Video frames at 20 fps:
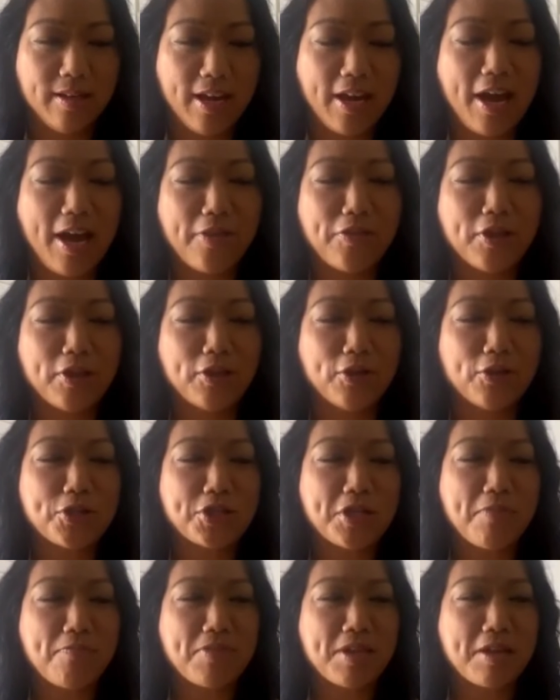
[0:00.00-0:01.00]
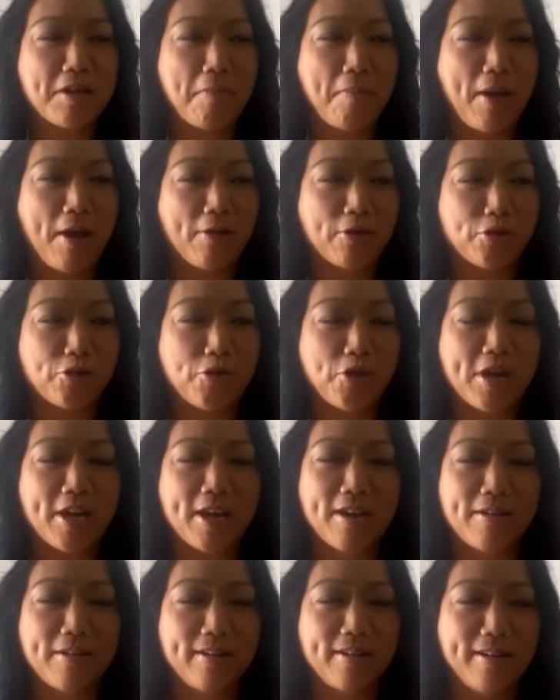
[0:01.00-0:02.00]
I think there's something about
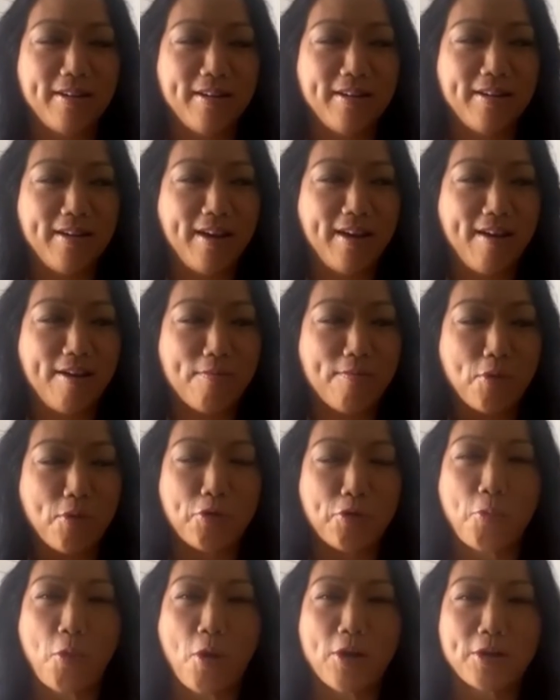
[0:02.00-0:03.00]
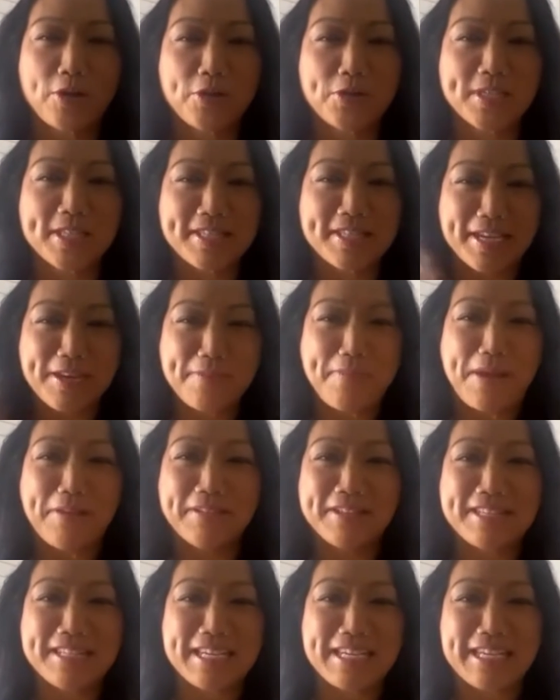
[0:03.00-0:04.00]
treating both partners. It's like
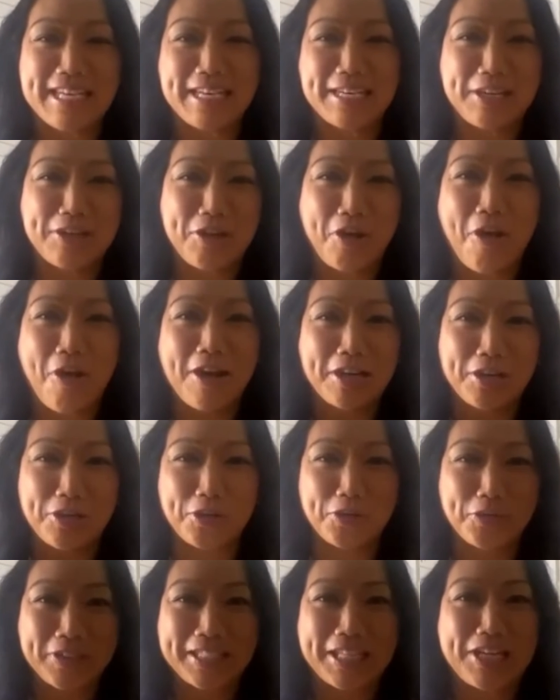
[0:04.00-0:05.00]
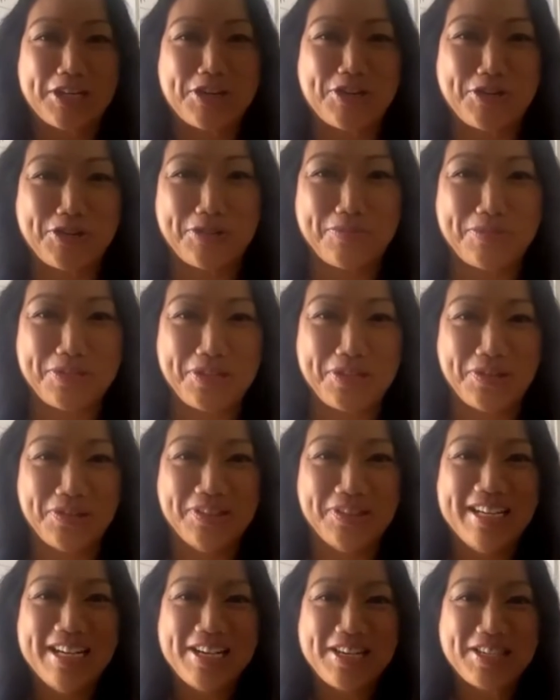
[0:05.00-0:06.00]
balancing yin and yang in your relationship
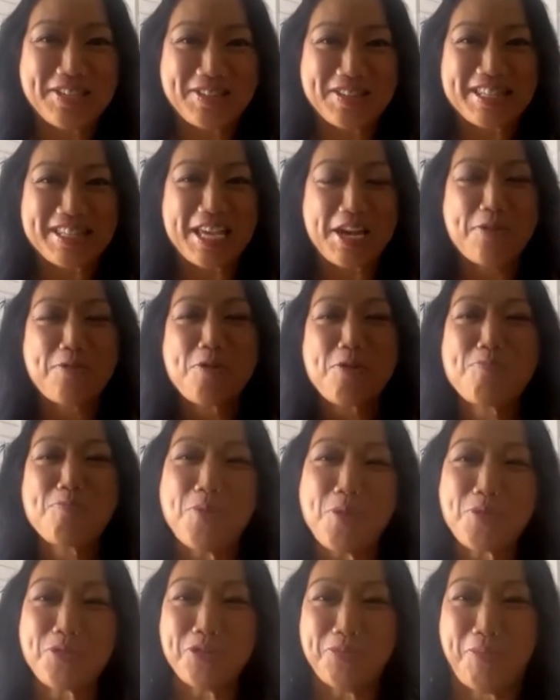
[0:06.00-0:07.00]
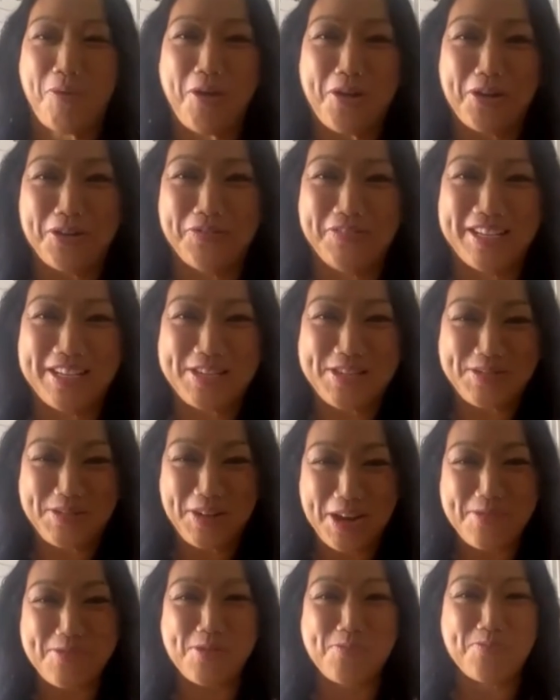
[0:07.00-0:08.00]
too. So it's like, we're both a part of this,
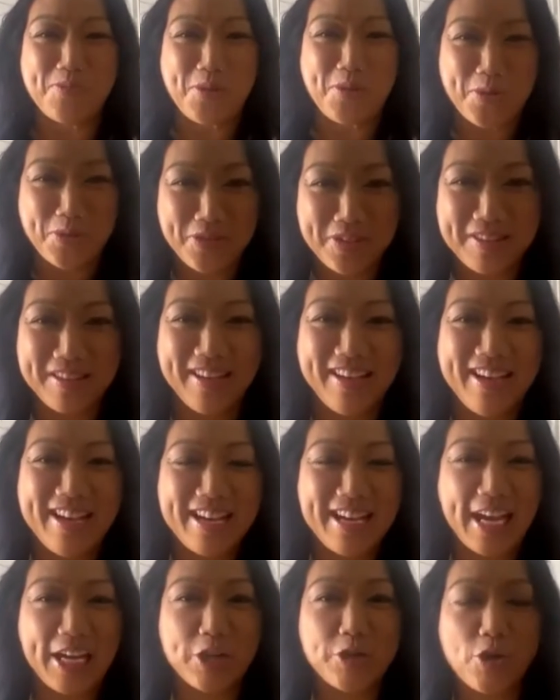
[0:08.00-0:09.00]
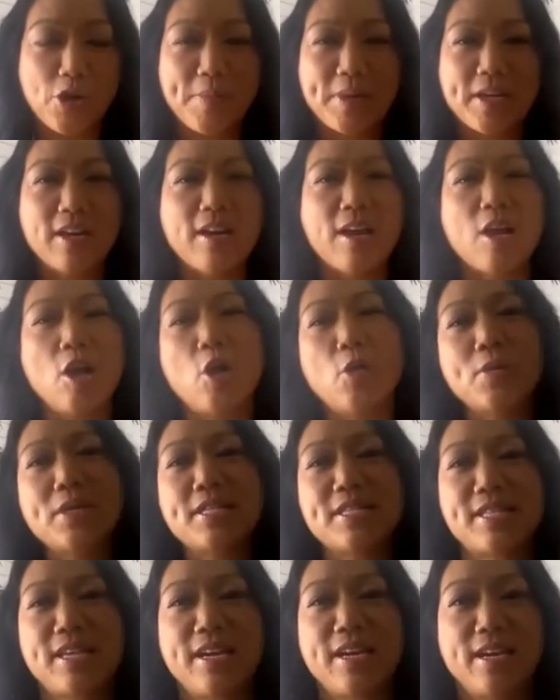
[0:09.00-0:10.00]
right? We're both getting treatment. And I
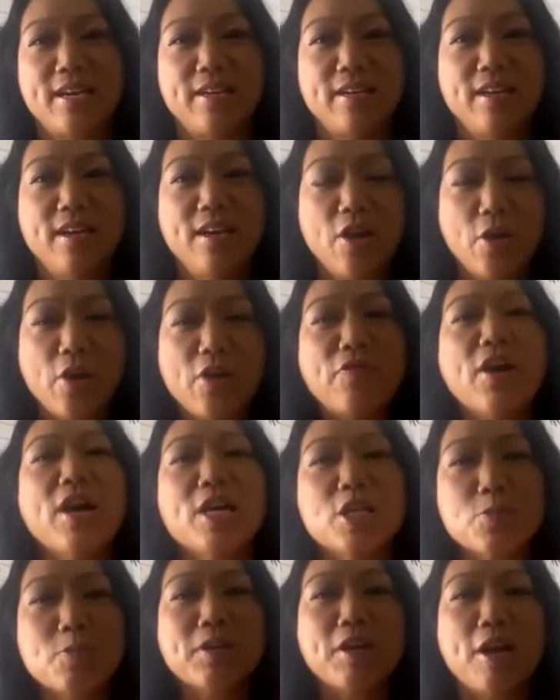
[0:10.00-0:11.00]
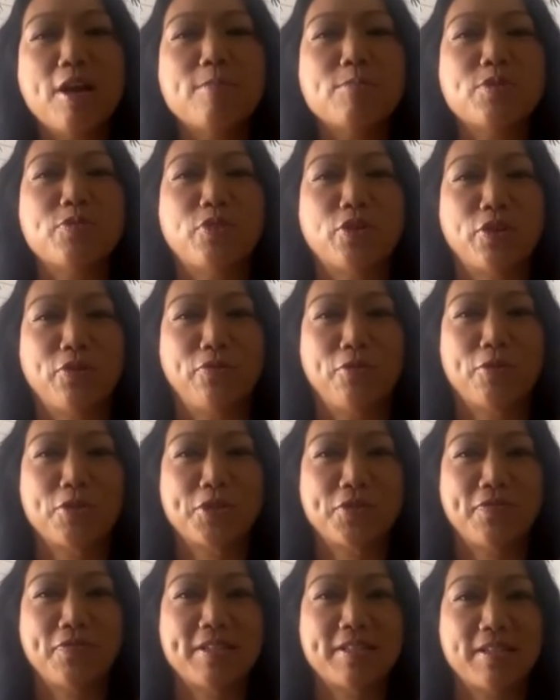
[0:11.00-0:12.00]
always say, if a husband comes for the
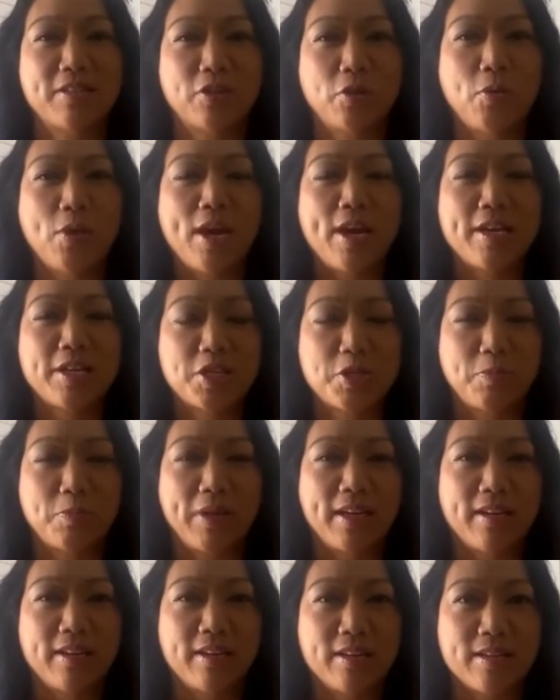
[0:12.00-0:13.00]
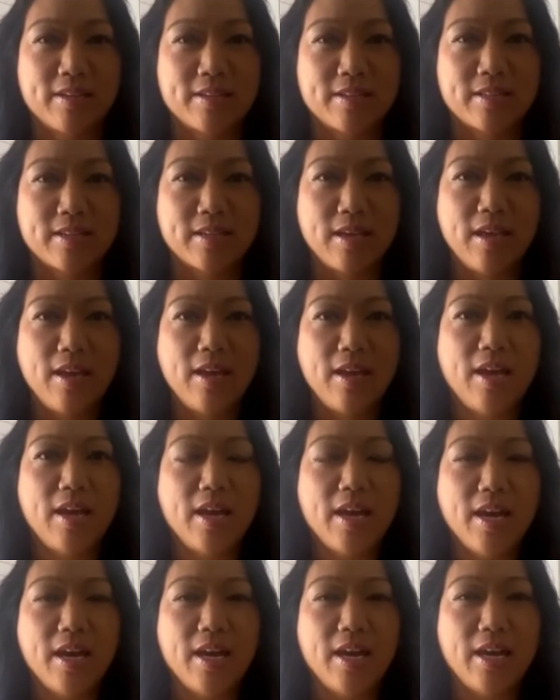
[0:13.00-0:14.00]
first visit, the way I explain it is,
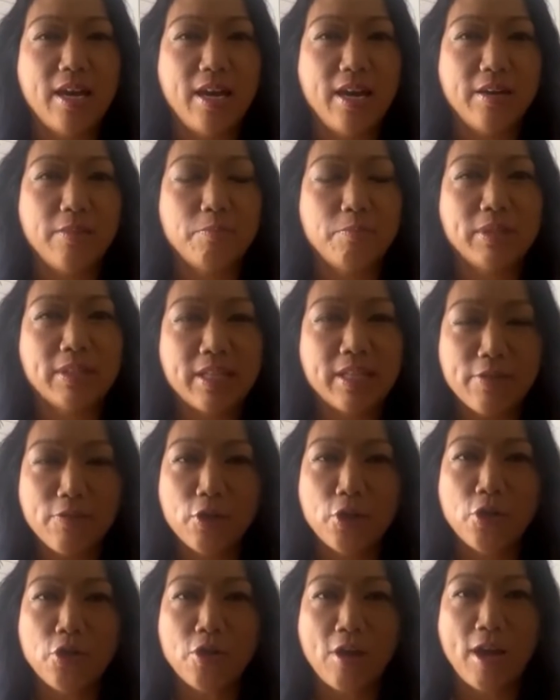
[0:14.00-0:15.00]
believe it or